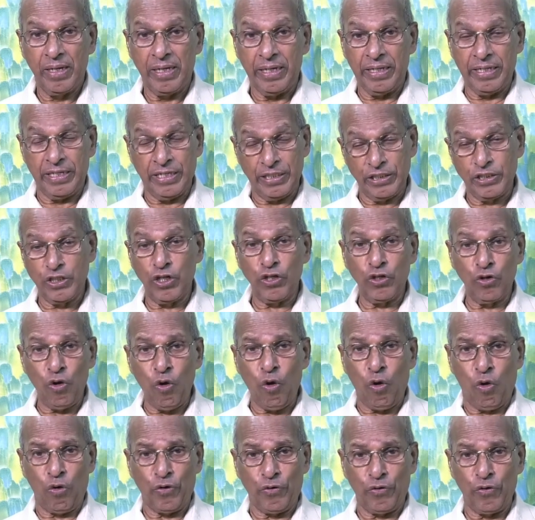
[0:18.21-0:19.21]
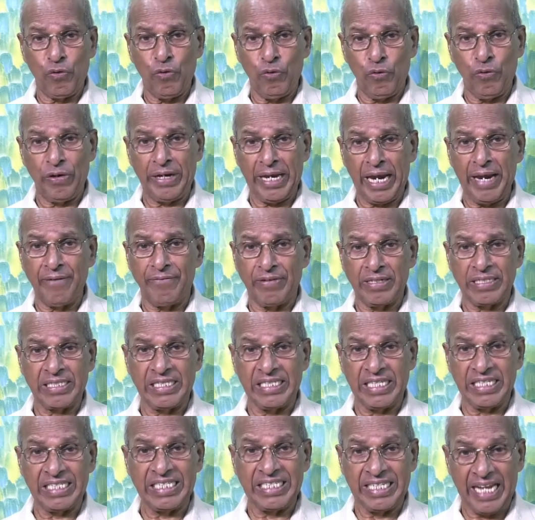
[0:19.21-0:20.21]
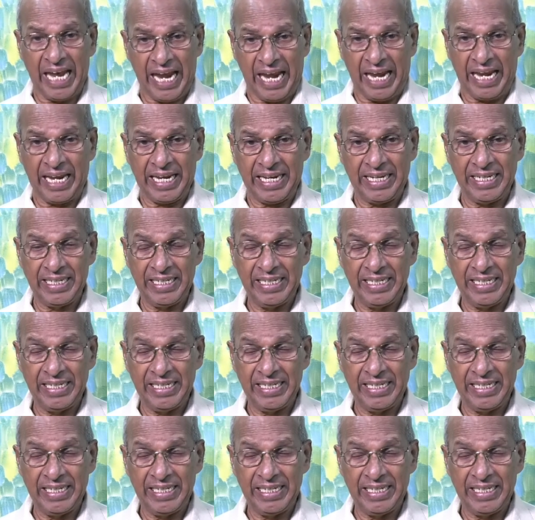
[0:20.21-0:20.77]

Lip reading: It is the Lord who gave us this day,